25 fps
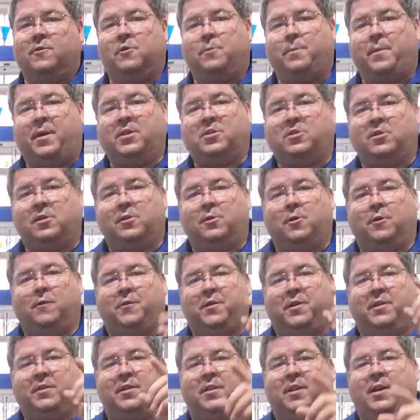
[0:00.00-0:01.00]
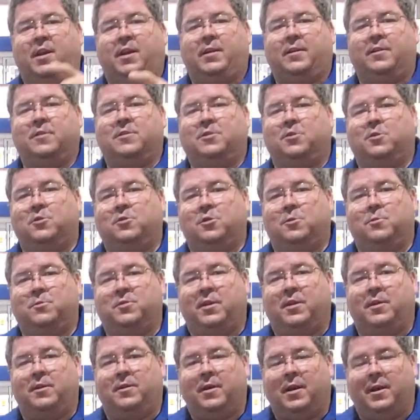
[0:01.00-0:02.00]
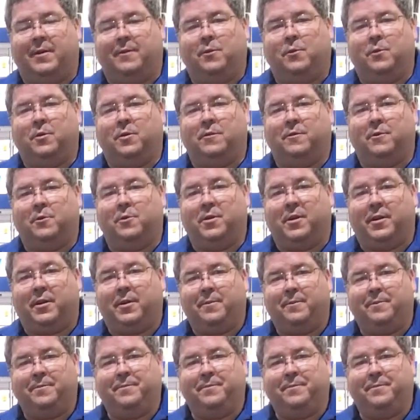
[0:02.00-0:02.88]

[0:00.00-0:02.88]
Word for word: information, and don't forget to like this YouTube channel. Have a wonderful week.